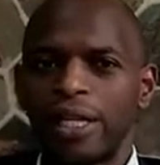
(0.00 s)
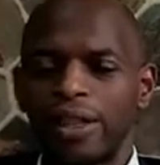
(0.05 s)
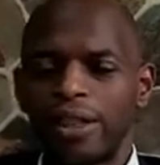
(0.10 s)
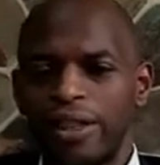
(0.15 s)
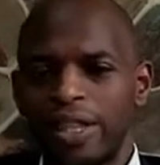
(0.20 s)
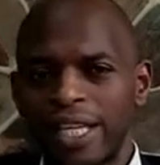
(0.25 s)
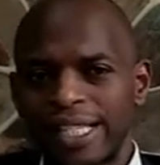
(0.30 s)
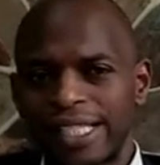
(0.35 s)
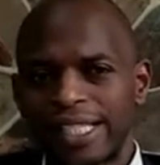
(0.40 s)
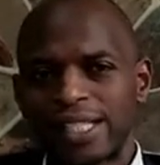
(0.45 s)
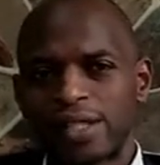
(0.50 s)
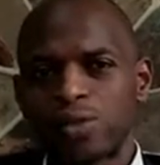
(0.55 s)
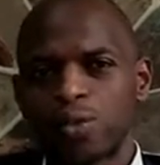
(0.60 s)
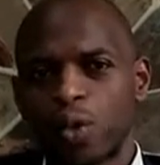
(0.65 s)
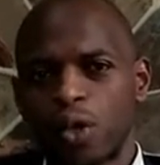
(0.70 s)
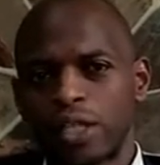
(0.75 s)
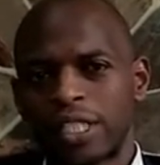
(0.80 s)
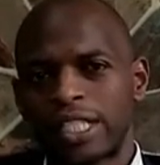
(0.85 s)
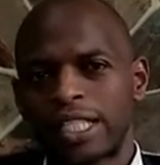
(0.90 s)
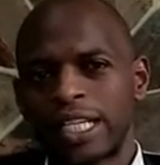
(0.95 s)
this is
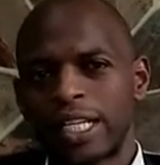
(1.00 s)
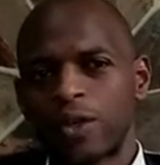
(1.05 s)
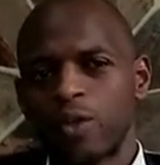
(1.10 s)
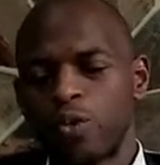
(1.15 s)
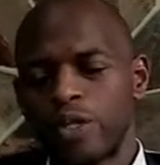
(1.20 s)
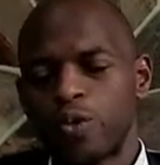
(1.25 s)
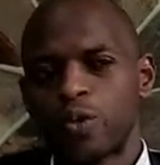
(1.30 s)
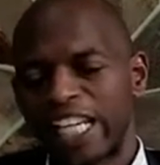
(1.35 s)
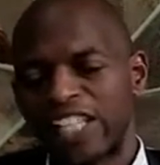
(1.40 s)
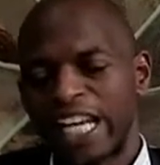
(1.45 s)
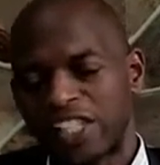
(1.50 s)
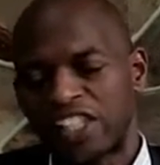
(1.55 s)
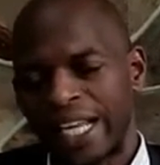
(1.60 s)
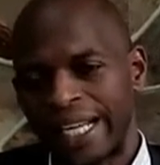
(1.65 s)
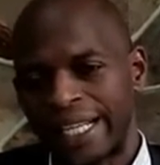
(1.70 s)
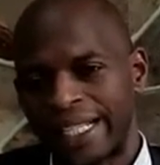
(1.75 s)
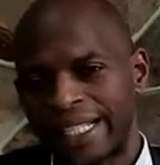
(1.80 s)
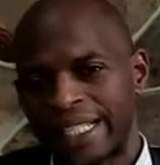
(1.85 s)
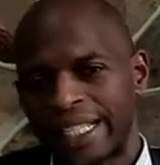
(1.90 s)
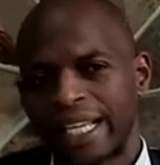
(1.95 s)
what we are
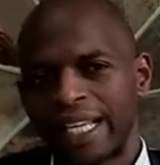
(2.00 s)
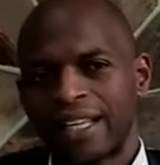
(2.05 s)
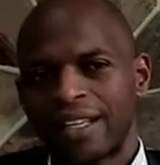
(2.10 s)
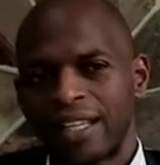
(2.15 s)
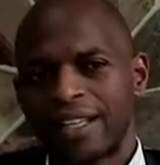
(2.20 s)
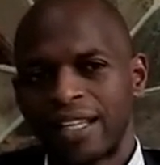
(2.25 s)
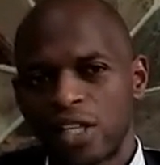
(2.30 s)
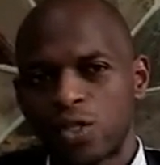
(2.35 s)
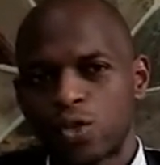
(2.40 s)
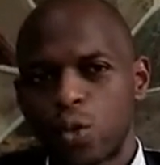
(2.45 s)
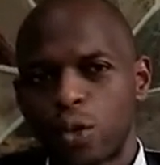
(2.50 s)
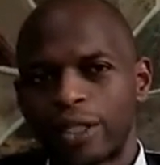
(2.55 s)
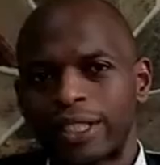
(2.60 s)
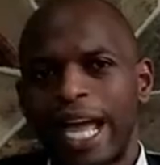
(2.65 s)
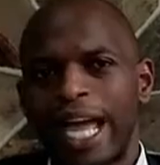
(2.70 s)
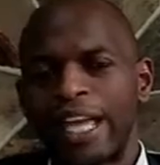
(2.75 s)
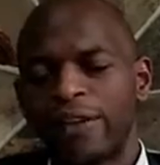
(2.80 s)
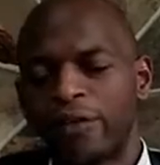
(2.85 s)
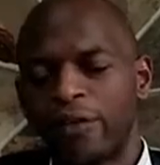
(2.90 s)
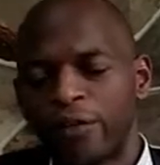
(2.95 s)
sharing, this is what
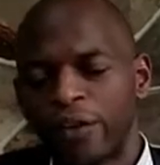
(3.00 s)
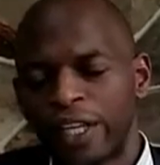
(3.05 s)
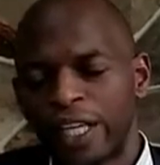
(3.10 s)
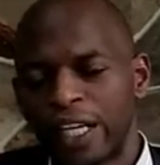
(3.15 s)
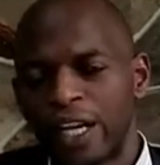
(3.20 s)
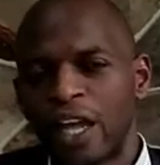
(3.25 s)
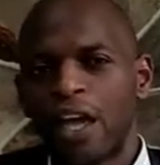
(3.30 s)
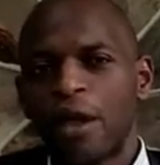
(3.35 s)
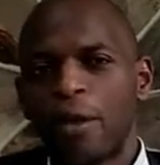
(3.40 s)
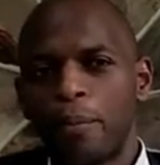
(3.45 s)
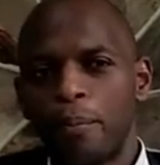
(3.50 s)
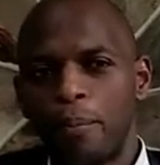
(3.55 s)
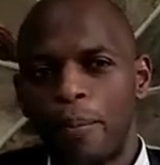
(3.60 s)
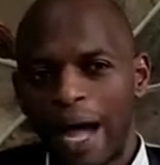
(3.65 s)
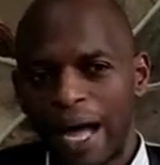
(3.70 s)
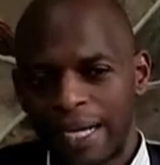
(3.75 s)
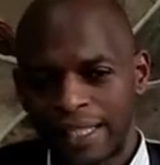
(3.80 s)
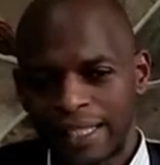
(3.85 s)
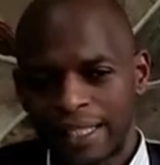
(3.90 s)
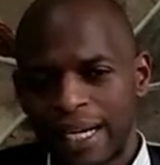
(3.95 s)
I feel,
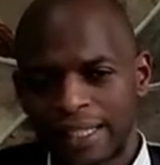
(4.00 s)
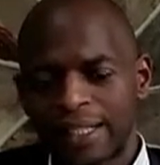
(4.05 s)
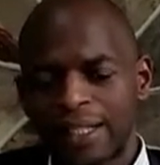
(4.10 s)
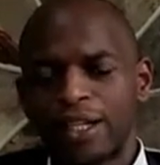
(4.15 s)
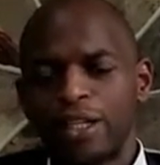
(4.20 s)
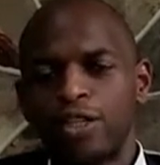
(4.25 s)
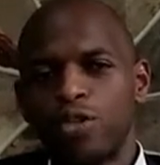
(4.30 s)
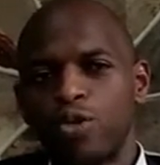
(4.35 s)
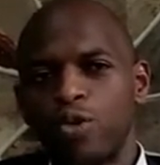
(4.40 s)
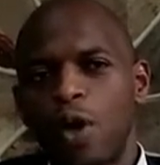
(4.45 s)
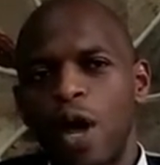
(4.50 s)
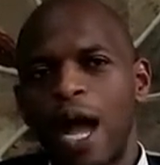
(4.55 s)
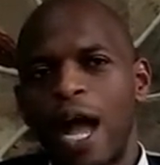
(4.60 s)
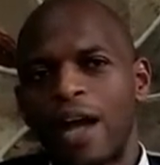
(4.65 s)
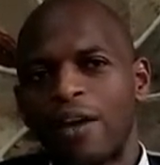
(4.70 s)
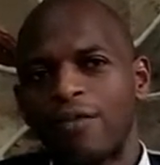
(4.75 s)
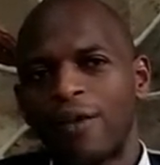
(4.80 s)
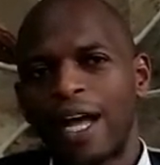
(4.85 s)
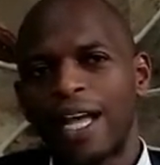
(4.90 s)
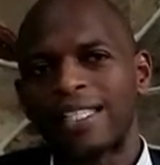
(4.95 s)
but you
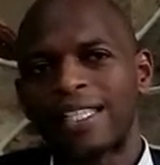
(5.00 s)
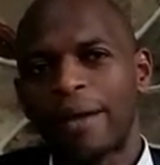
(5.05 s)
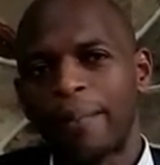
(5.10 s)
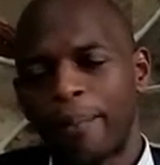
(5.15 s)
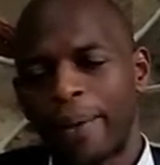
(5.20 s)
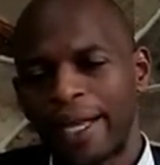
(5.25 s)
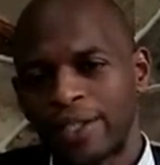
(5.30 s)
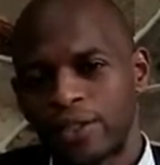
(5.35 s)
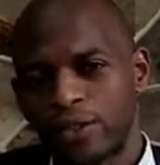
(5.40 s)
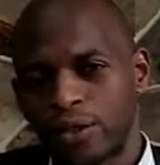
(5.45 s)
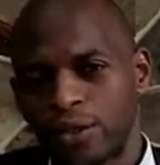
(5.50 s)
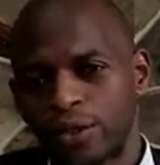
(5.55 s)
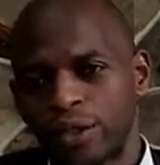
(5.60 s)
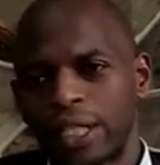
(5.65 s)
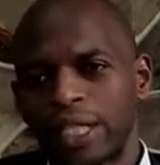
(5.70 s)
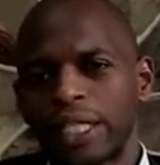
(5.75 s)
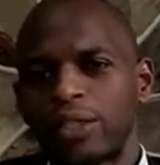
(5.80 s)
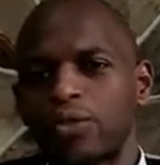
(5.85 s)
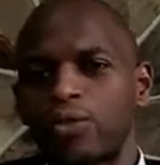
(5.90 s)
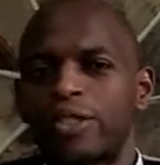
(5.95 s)
have as a
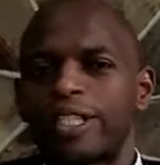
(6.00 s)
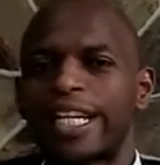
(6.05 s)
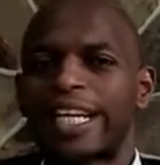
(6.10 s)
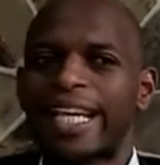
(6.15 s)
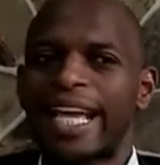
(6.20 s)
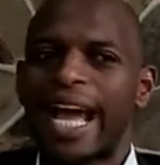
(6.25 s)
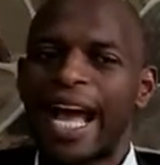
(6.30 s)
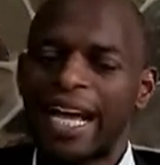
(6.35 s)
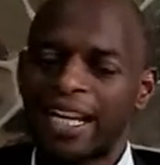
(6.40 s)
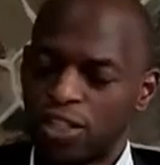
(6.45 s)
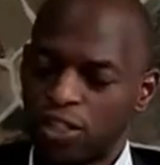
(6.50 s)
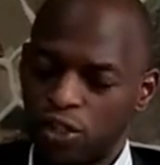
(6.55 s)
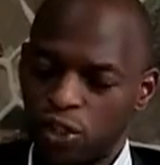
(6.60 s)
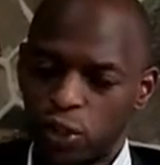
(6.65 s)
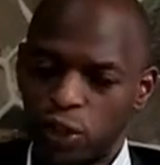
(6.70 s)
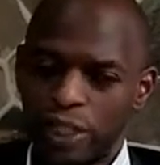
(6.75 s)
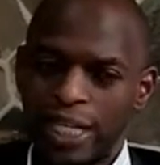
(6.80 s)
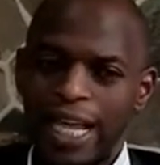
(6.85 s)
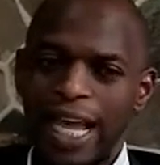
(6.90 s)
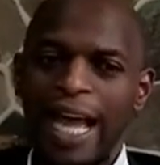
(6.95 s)
person to take
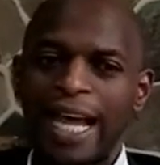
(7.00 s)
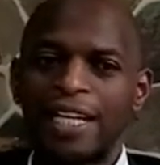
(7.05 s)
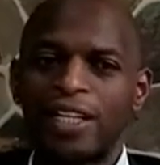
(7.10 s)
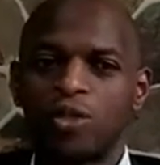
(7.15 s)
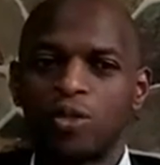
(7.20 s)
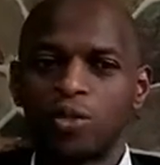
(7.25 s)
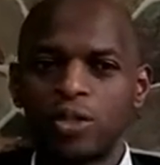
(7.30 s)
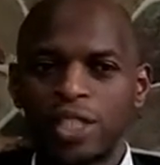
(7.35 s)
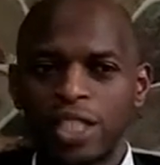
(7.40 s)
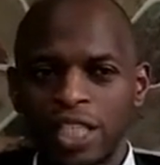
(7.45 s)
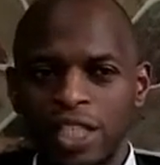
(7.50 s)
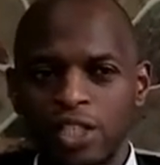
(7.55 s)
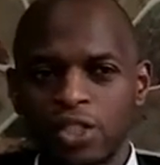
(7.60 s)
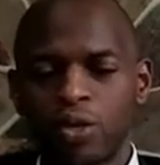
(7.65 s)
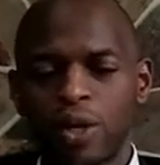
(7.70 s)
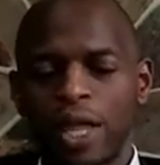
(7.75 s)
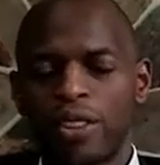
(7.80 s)
action and to change